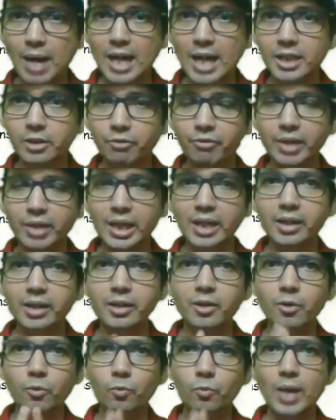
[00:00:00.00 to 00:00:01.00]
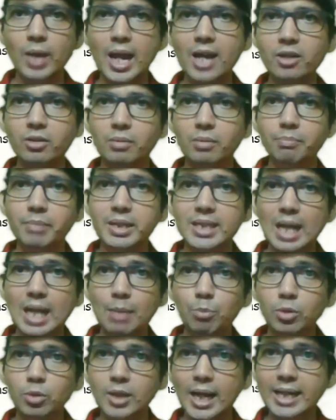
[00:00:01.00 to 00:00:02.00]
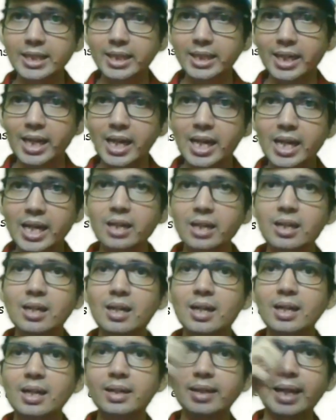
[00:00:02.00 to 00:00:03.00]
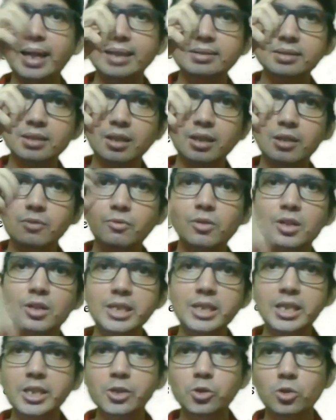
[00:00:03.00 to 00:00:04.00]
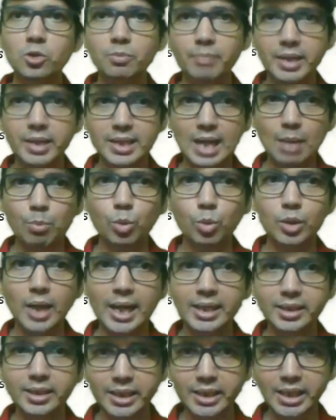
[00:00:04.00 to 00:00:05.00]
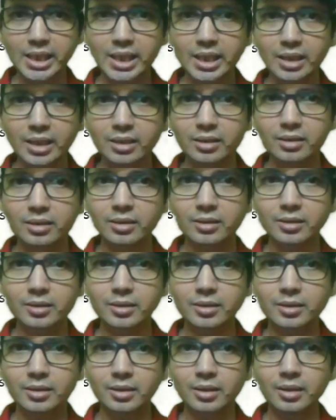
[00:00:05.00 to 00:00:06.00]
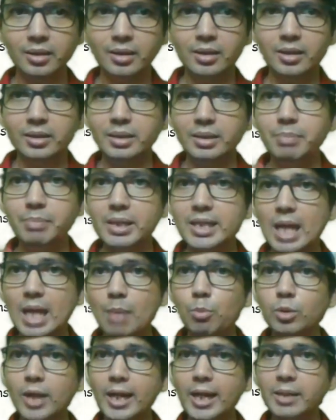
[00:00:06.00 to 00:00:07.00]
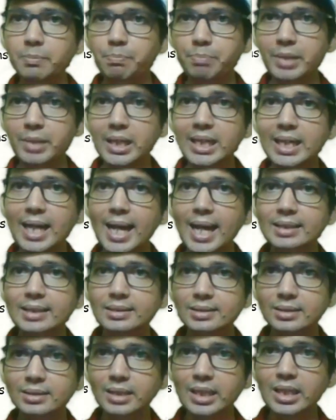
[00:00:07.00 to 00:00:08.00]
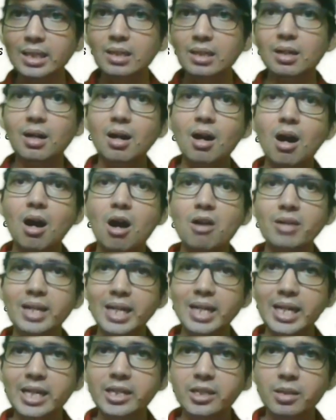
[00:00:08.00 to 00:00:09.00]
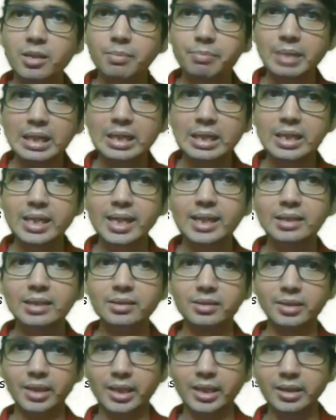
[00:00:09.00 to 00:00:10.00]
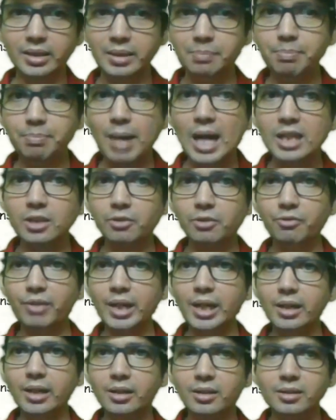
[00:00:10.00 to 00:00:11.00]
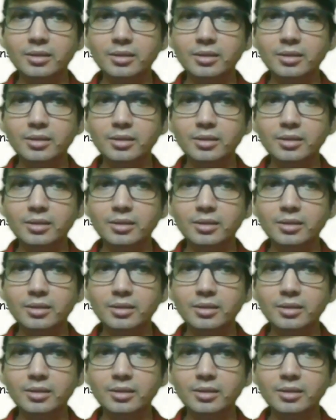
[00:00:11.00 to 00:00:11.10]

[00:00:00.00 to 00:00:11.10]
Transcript: pathway where metabolite A gets converted into metabolite D. The metabolite B and C are intermediates in the pathway.